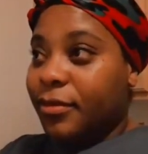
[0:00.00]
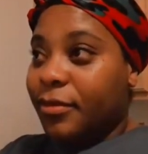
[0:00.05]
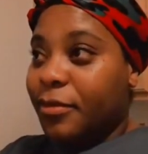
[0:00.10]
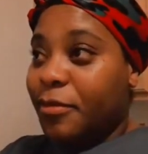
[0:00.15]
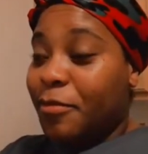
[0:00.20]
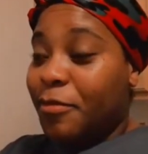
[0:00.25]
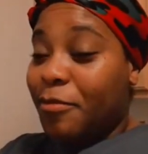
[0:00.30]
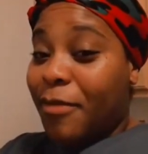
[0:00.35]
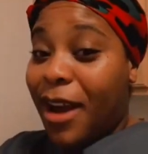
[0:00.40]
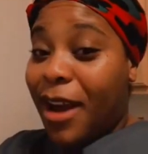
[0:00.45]

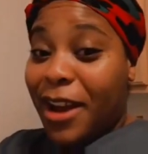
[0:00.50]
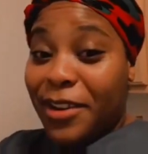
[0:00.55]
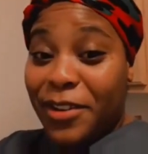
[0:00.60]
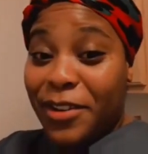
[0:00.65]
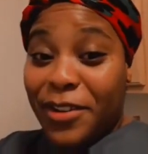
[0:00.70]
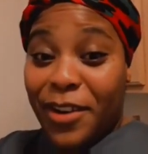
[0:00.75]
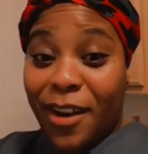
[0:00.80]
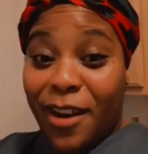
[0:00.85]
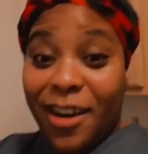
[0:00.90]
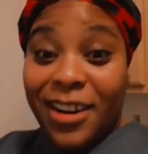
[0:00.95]
My
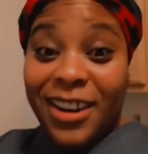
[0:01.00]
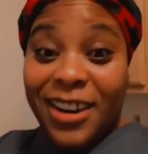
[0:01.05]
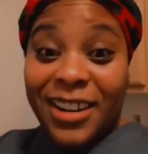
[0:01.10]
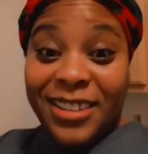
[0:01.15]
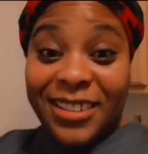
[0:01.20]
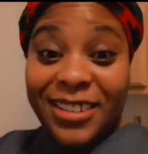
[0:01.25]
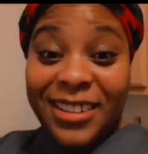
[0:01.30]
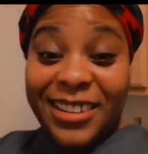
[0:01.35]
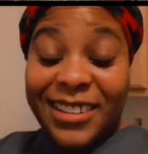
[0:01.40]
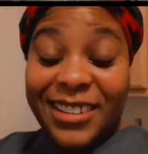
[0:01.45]

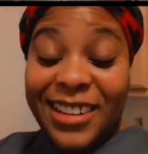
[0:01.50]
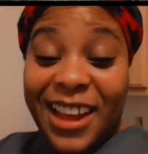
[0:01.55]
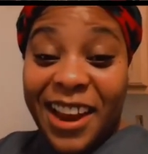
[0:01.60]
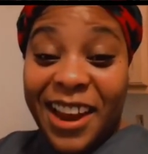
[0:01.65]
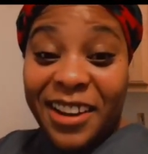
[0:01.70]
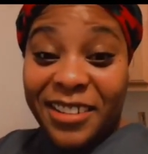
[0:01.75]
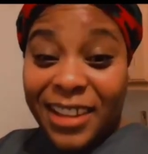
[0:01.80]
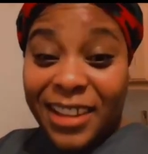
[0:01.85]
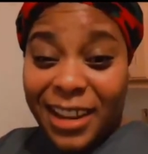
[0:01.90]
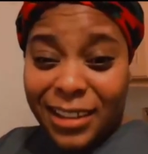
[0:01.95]
darkest
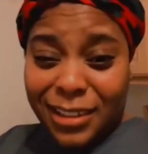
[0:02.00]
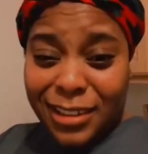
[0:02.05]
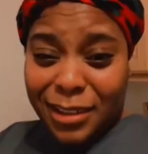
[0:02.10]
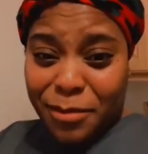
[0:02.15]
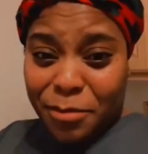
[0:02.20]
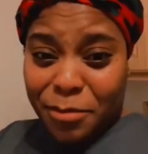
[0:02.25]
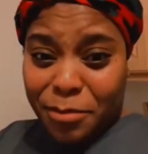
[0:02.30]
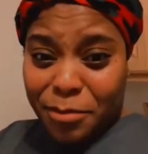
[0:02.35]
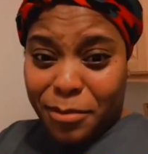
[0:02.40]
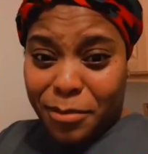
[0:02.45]
desire? That's a
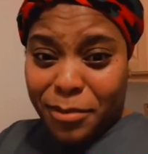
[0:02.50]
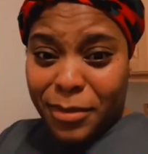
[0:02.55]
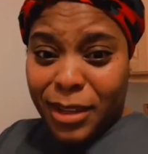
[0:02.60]
moment.